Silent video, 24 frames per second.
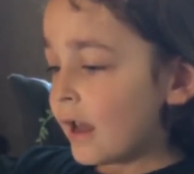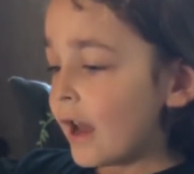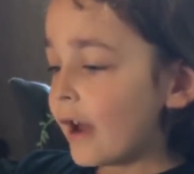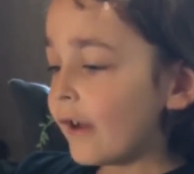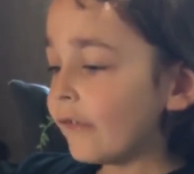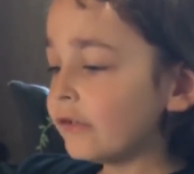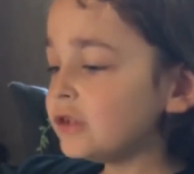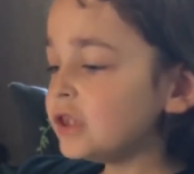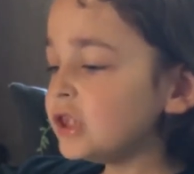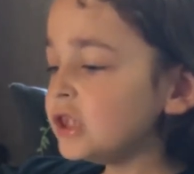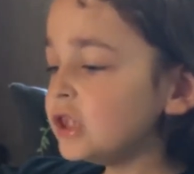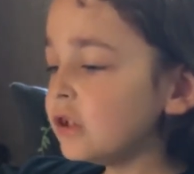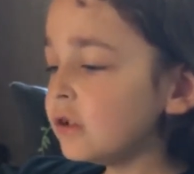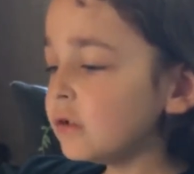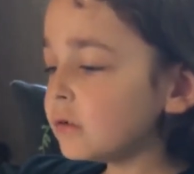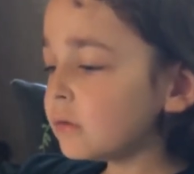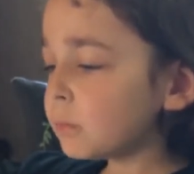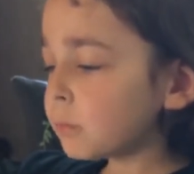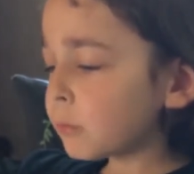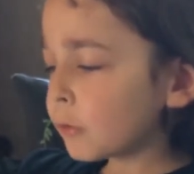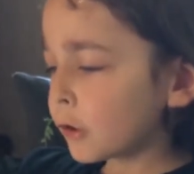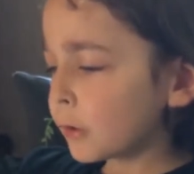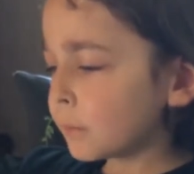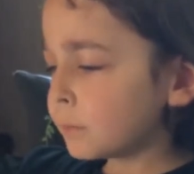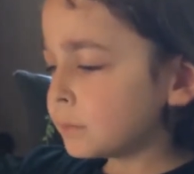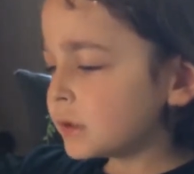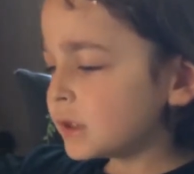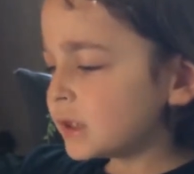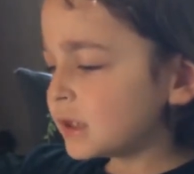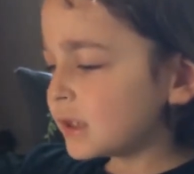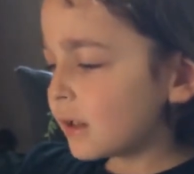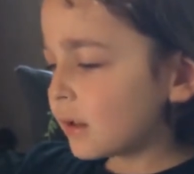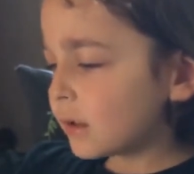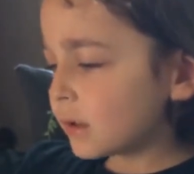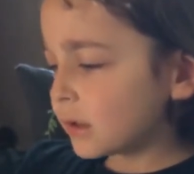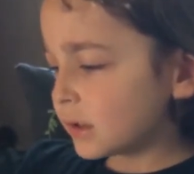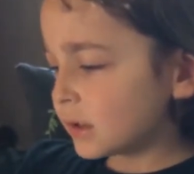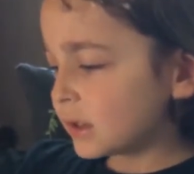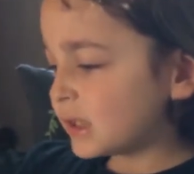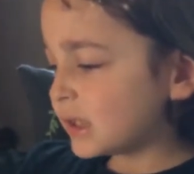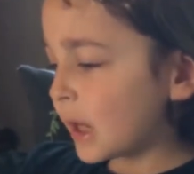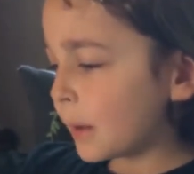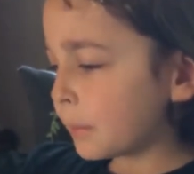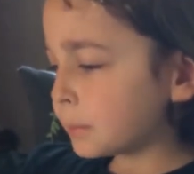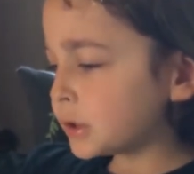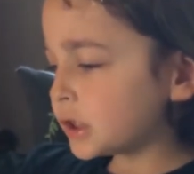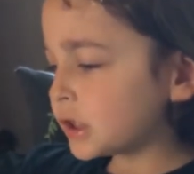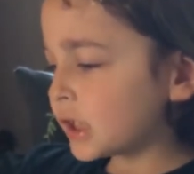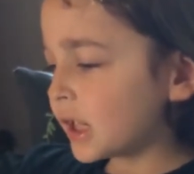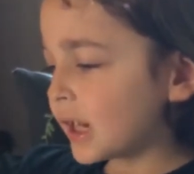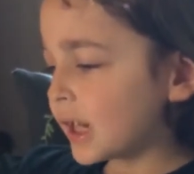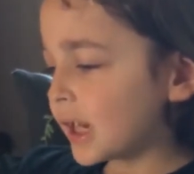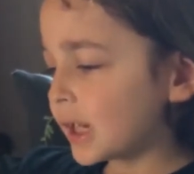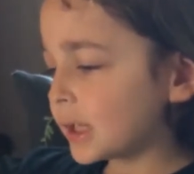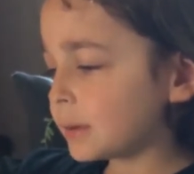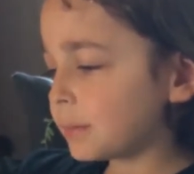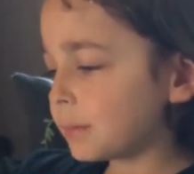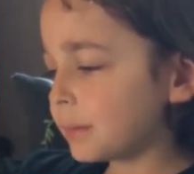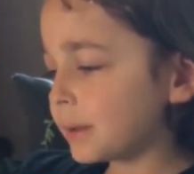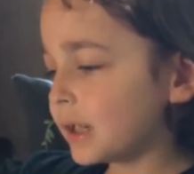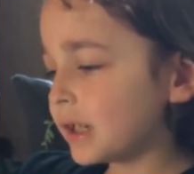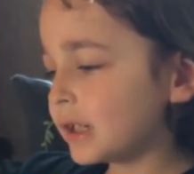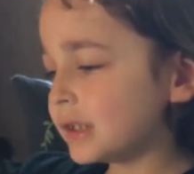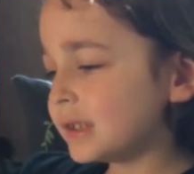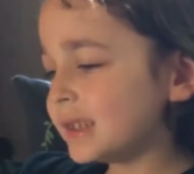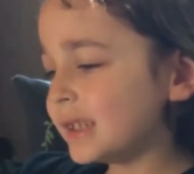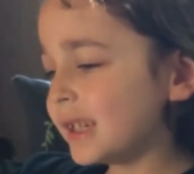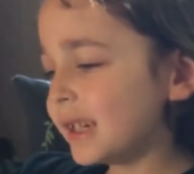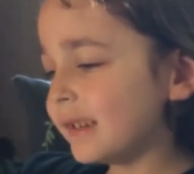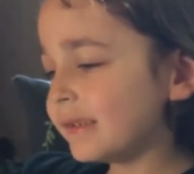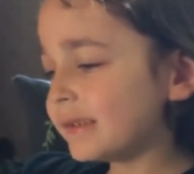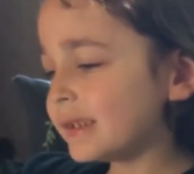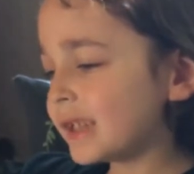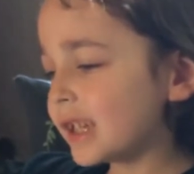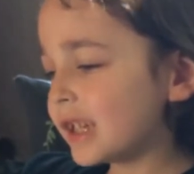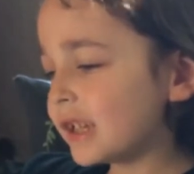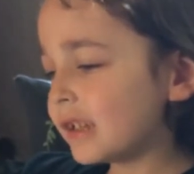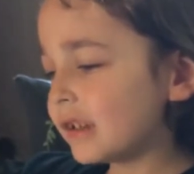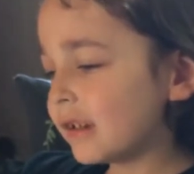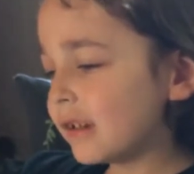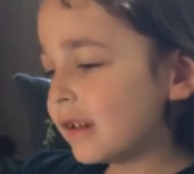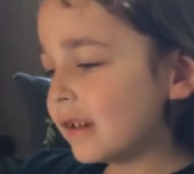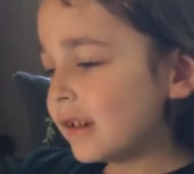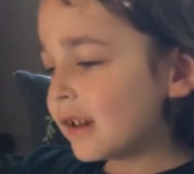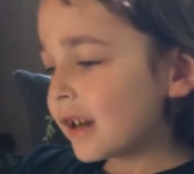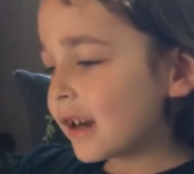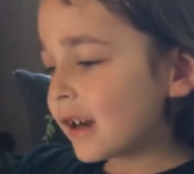If true perception has been achieved in